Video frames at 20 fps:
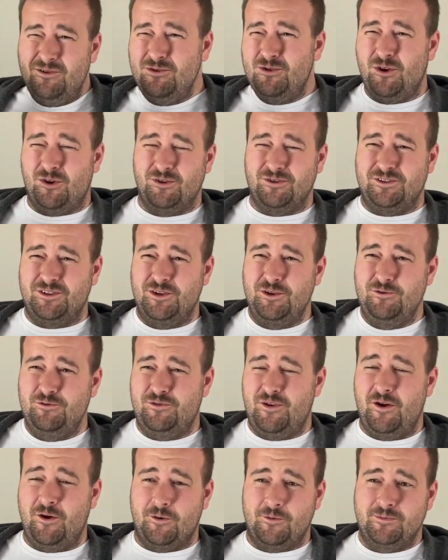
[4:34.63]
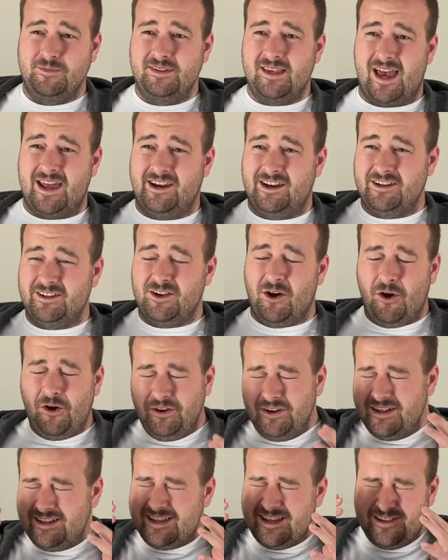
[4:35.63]
got two films, and I
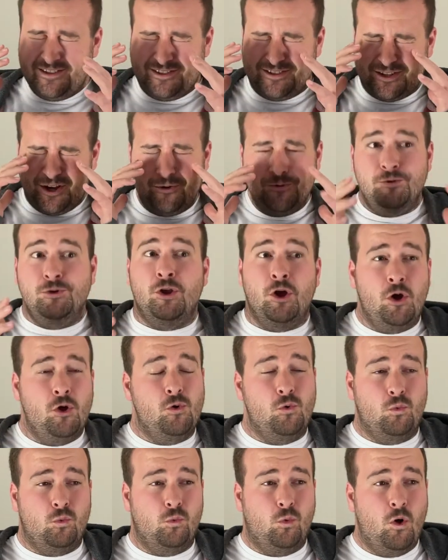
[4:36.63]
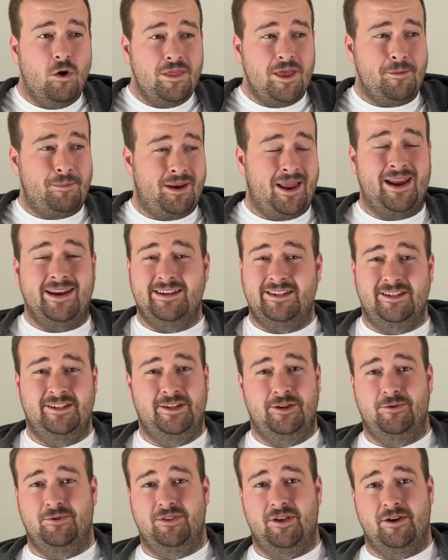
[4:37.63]
honestly don't know what they're planning to
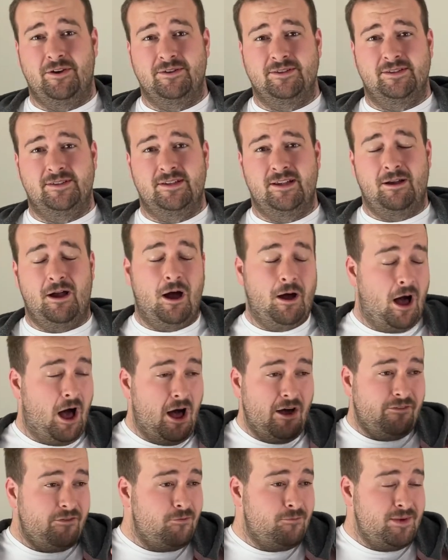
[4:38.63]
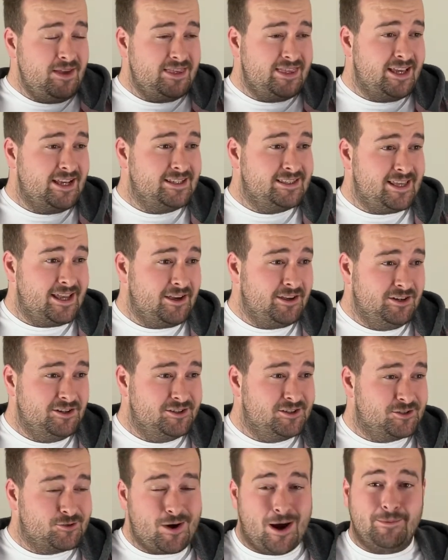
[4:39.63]
do with those. Half of me thinks they're going to
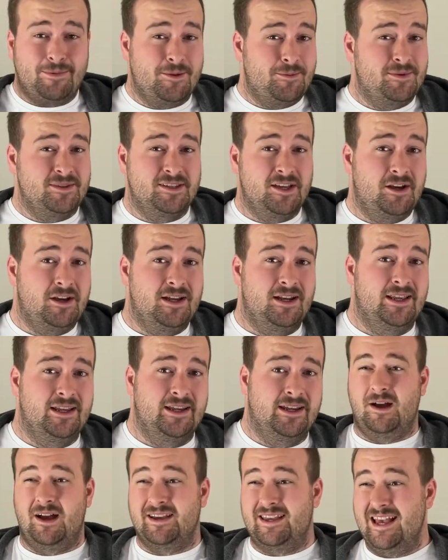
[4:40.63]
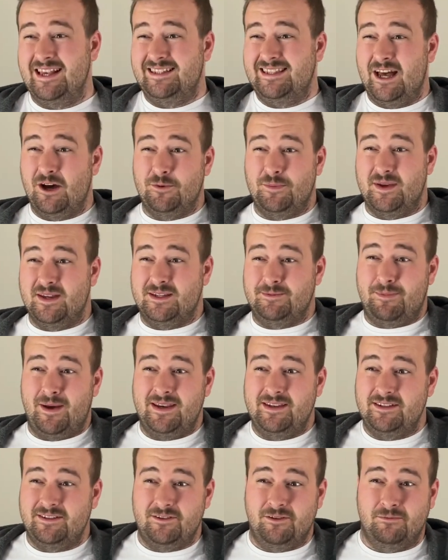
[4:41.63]
scrap them entirely. I guess that will be
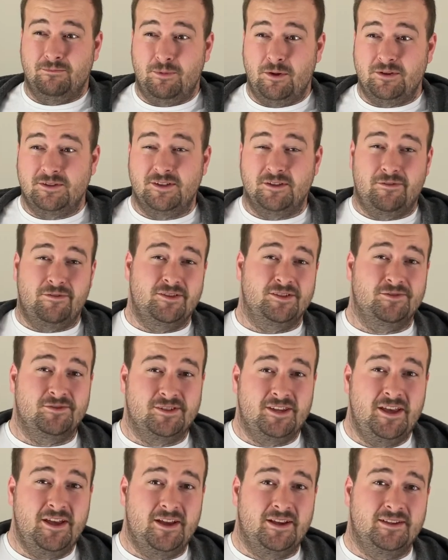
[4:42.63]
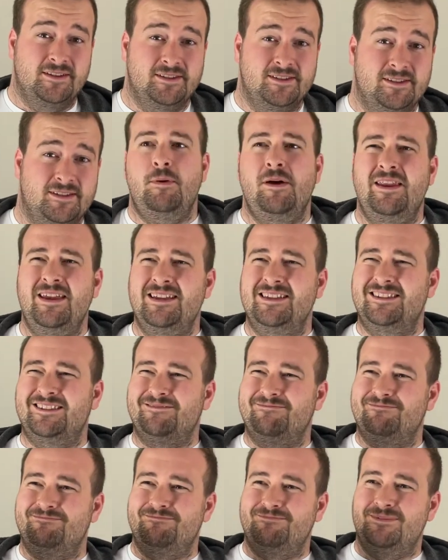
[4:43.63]
dependent on box office returns. But
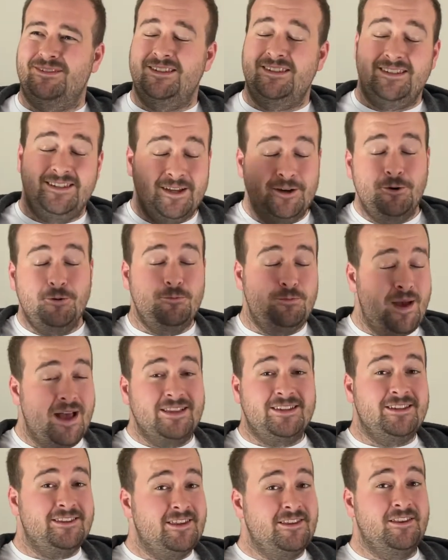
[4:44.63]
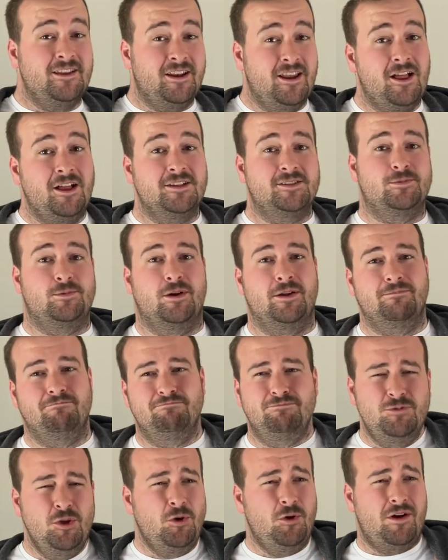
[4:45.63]
it's still better than the last one.
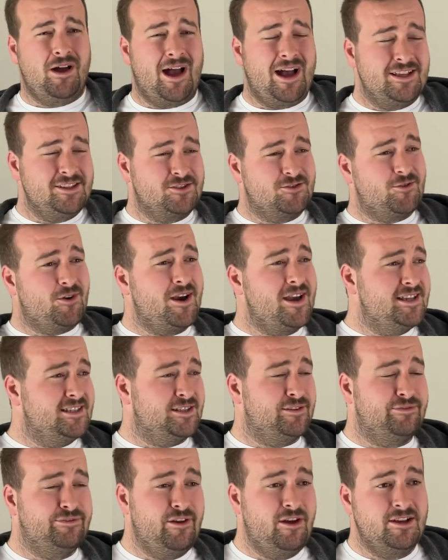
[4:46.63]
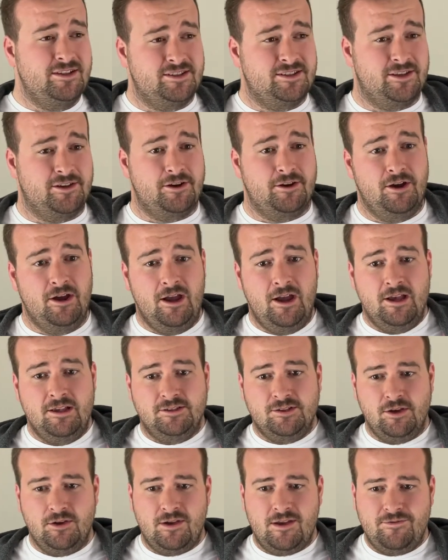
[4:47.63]
Not as great as the first though,
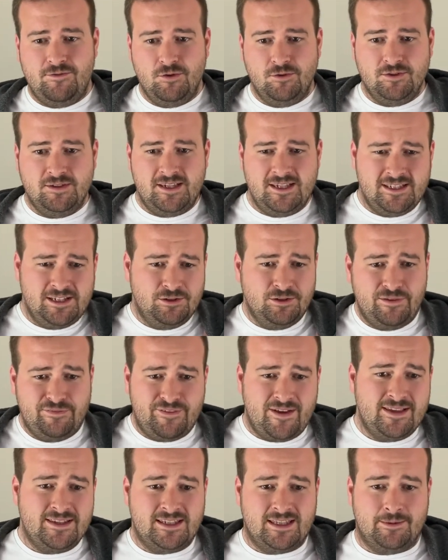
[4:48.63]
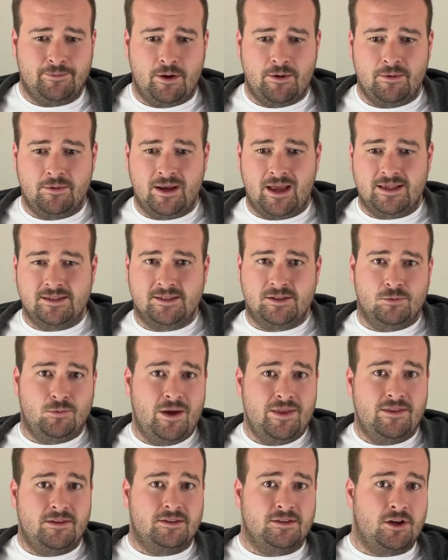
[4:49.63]
so if you're sitting on the fence at the moment as to
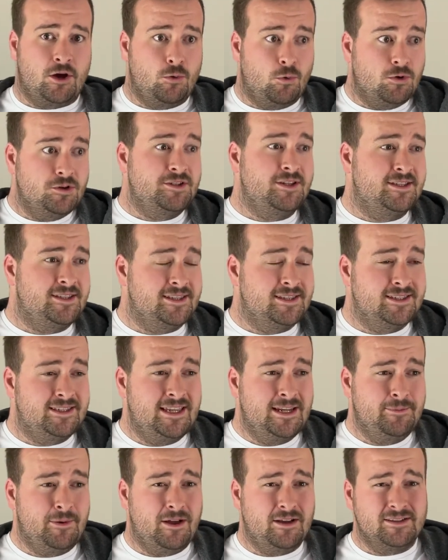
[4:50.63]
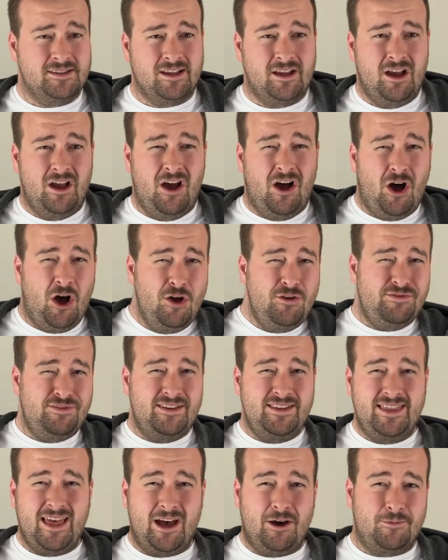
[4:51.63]
whether to go watch this in the cinemas, hopefully
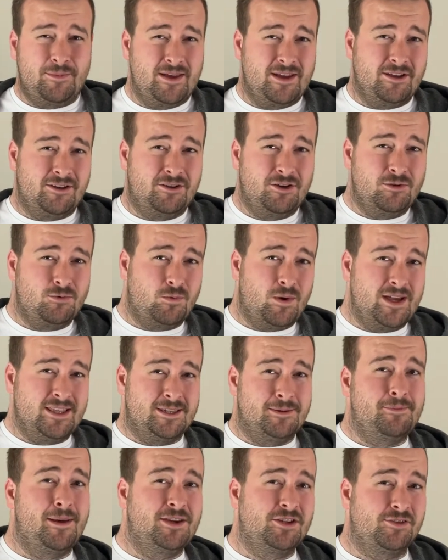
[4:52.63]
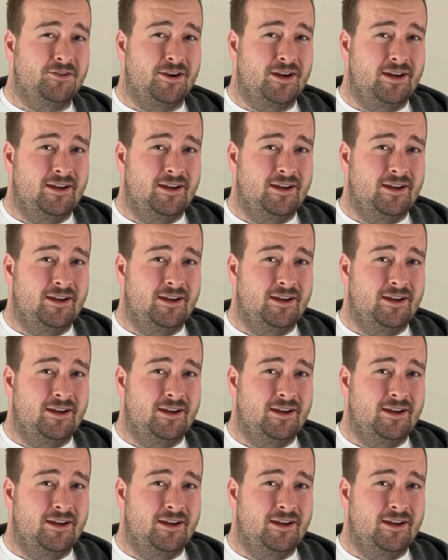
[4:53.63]
that will be a good way to measure it.